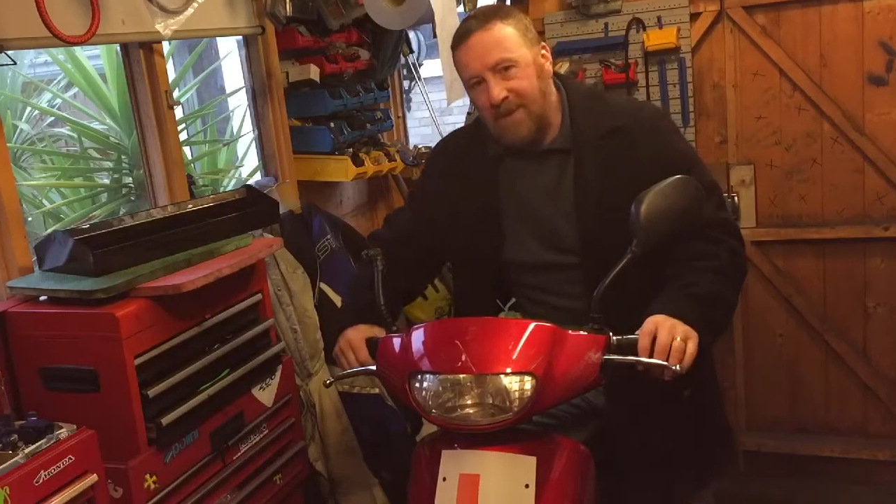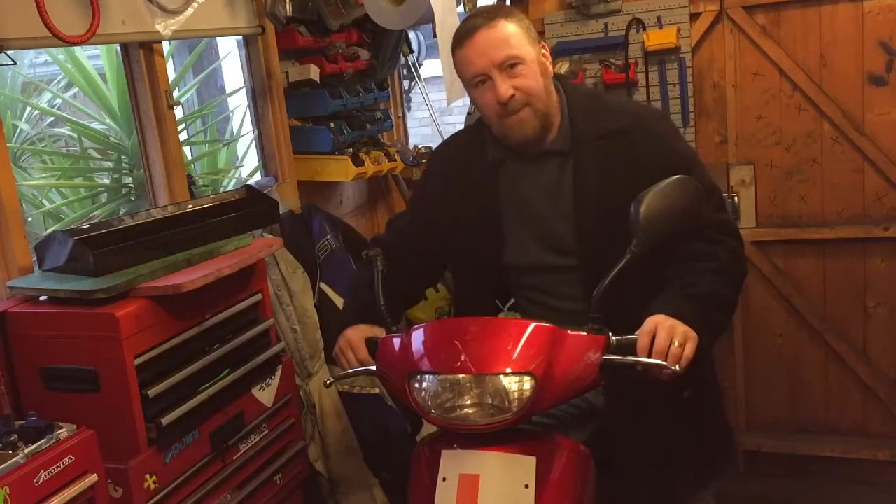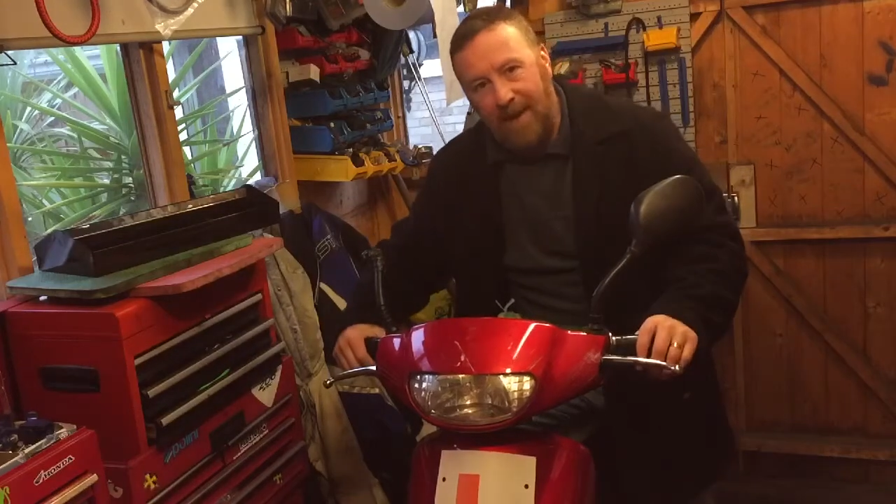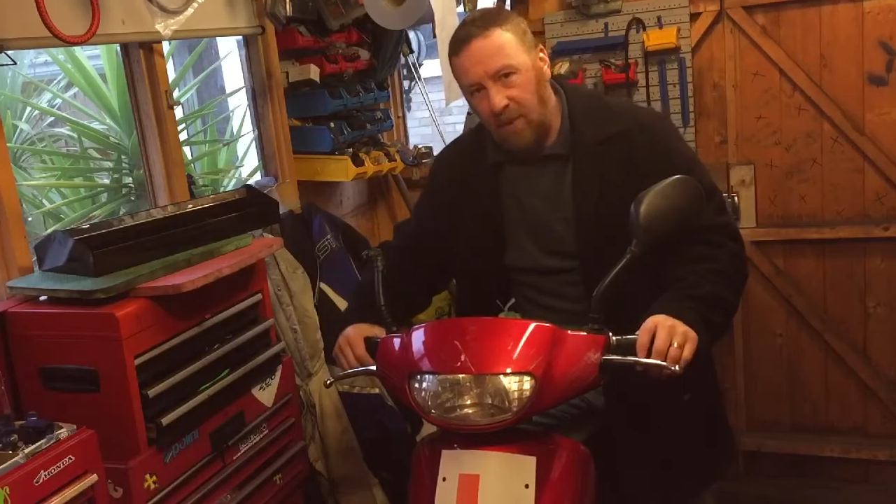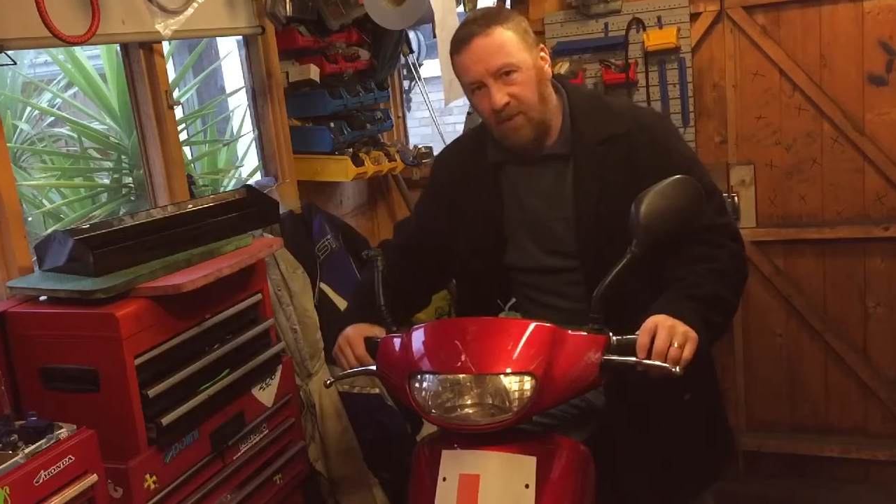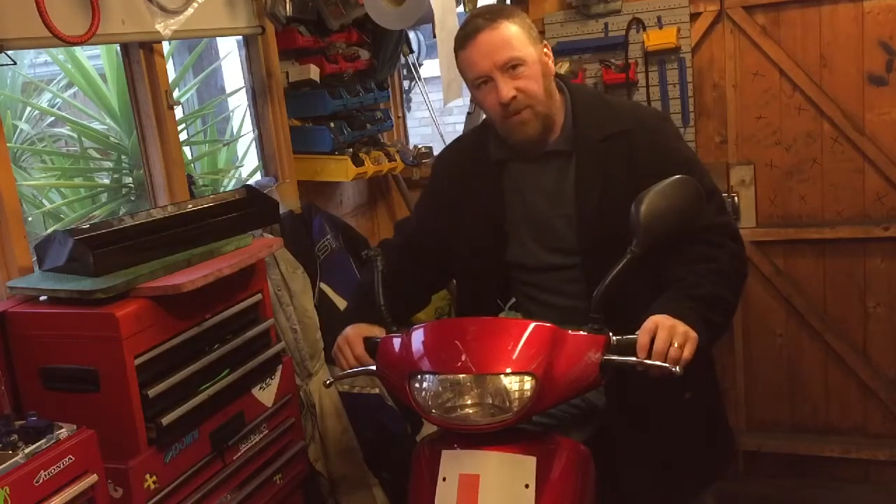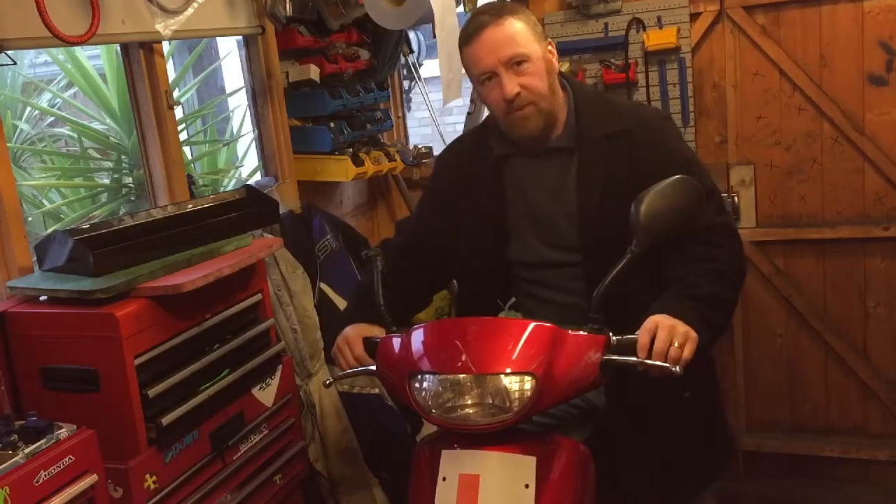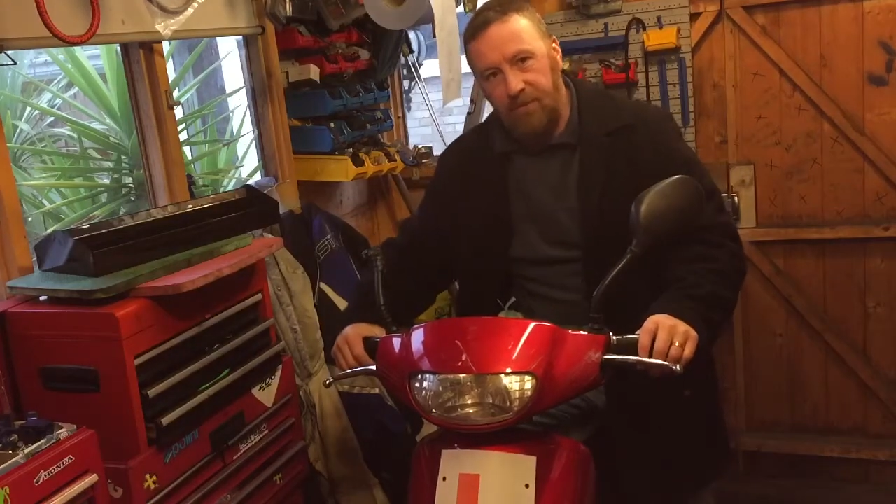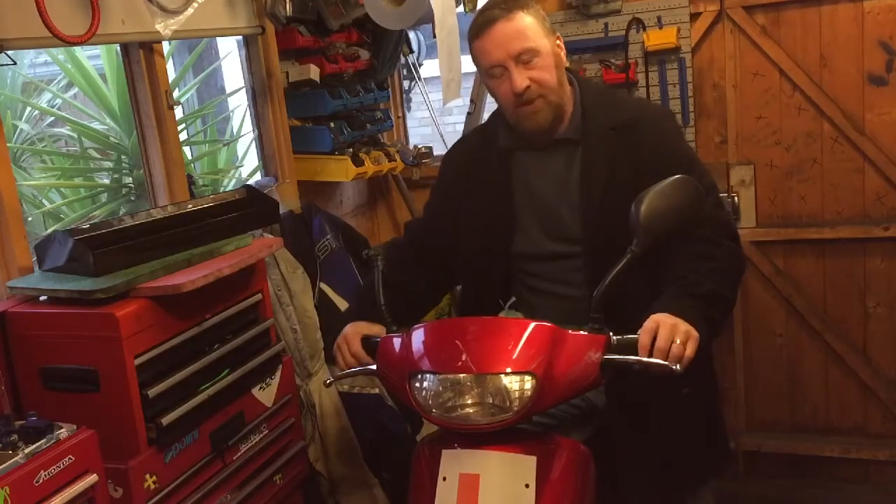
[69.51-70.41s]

mess about with them?